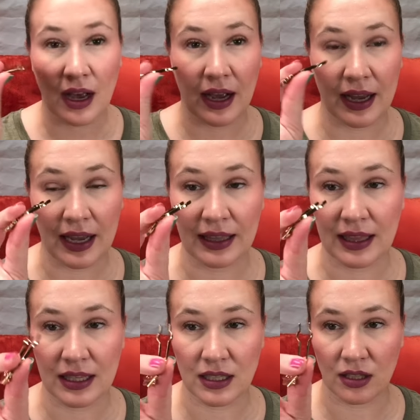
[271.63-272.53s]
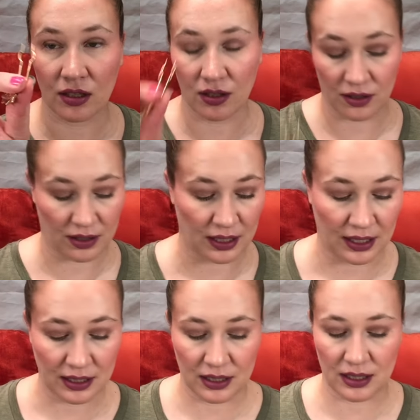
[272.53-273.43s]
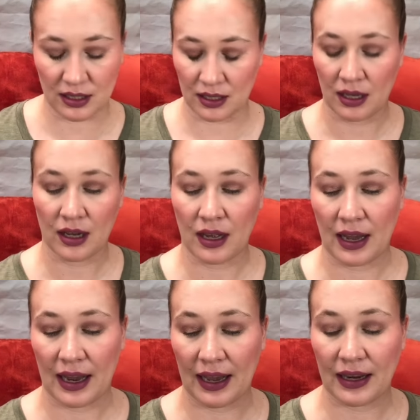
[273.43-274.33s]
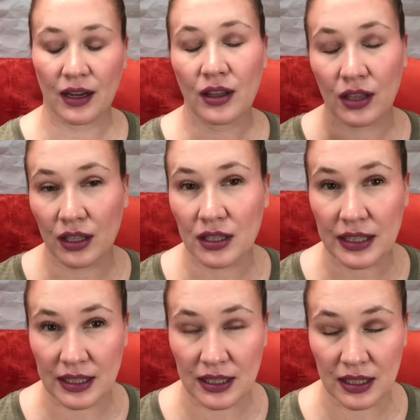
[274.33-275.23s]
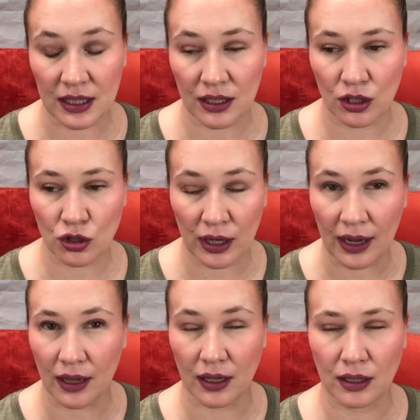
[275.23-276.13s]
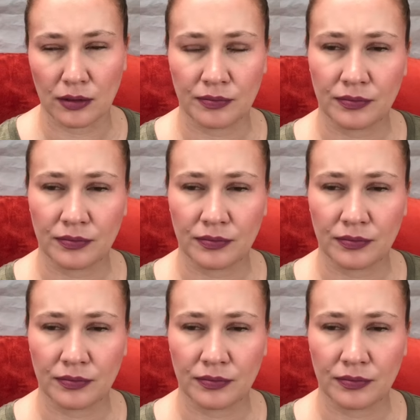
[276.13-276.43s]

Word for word: I hate these little things. And this, uh,